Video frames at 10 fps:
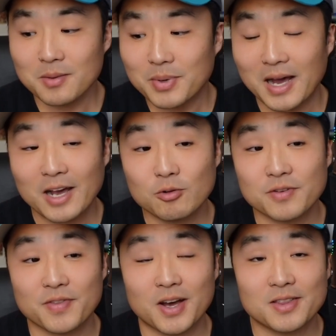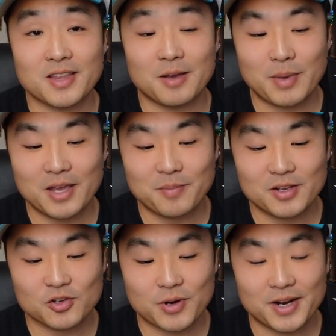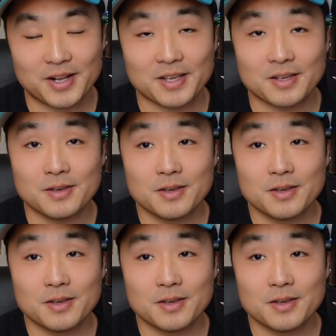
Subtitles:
But I would have thought that maybe trading